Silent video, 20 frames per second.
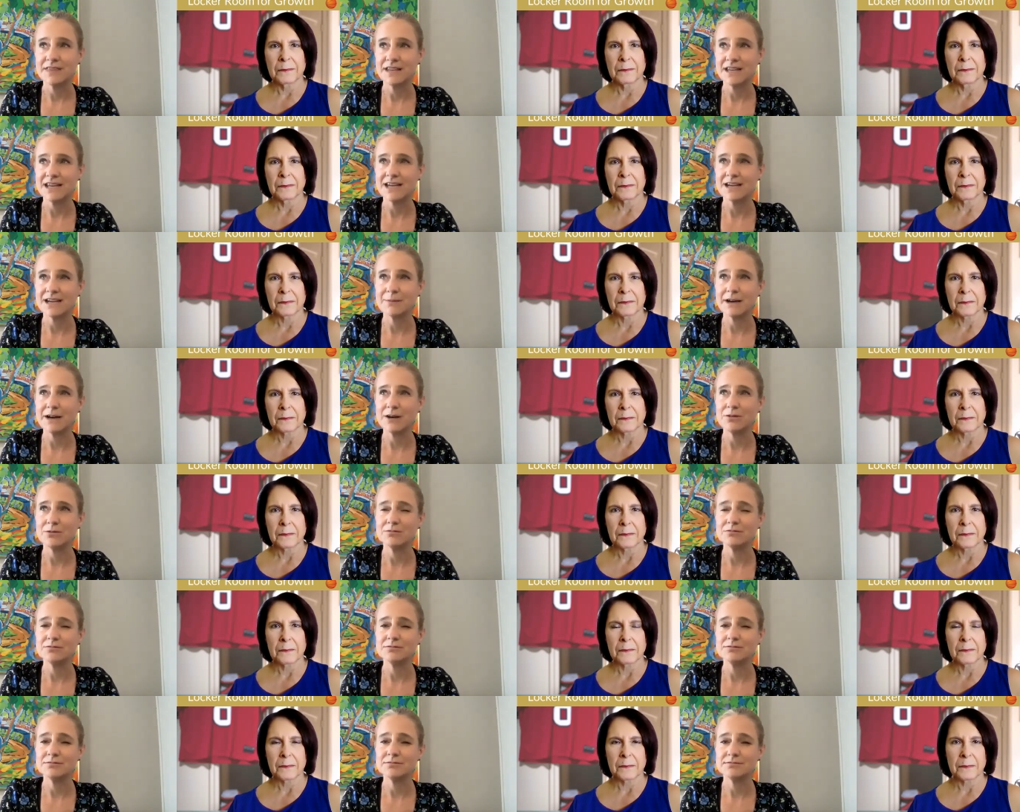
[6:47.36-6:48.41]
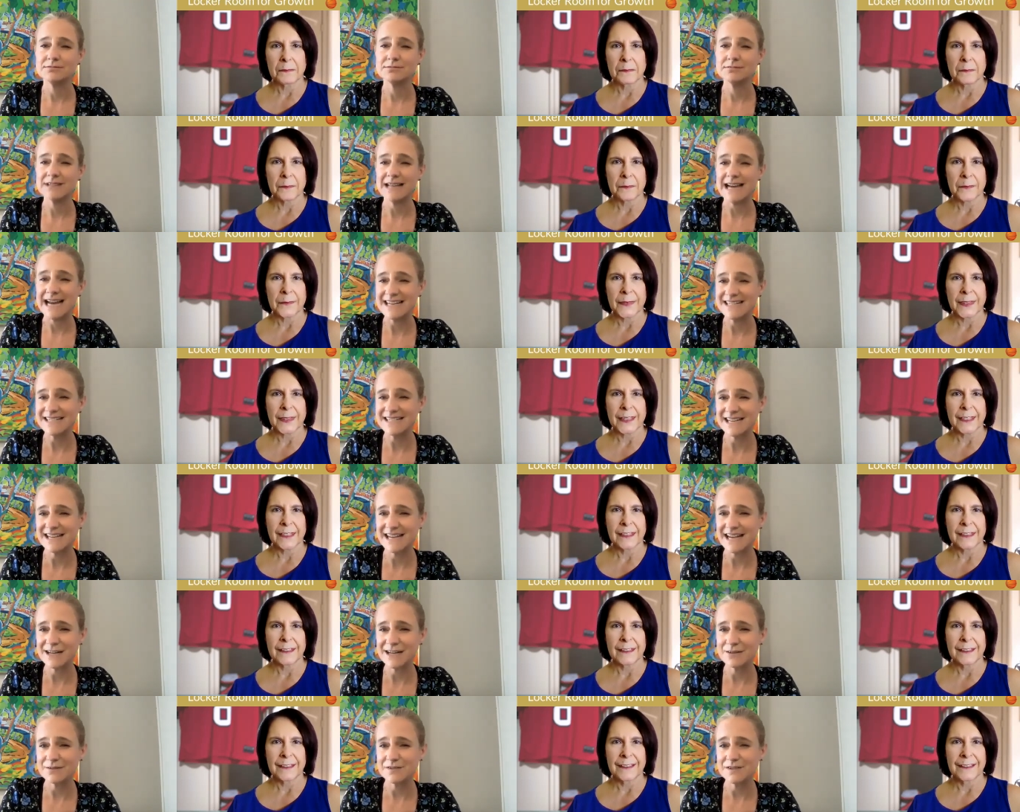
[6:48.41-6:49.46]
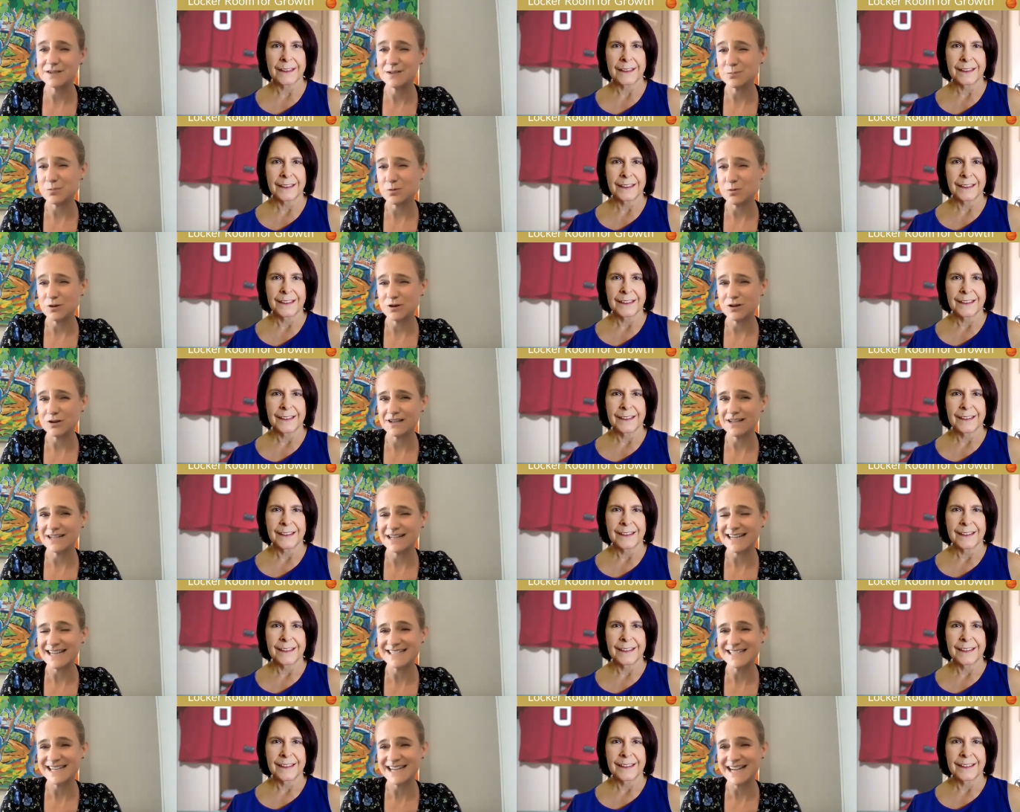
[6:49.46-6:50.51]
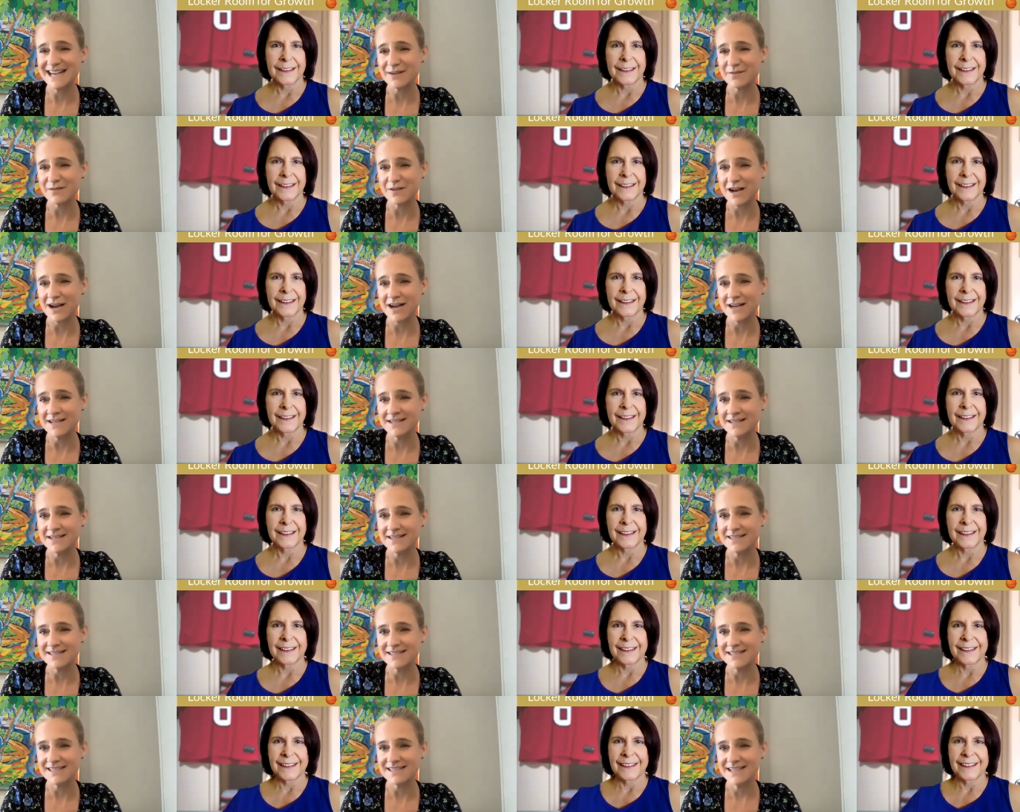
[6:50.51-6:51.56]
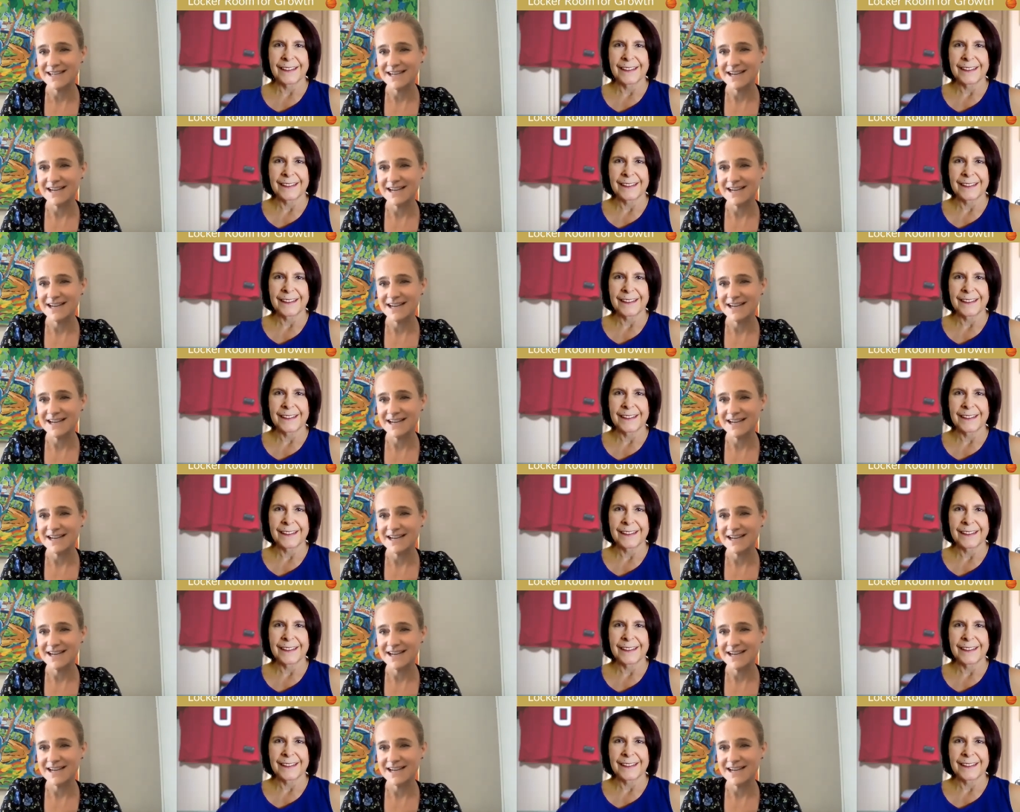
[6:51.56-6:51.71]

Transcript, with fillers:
Speaker 1: thinking about asking out of support and asking out of kindness.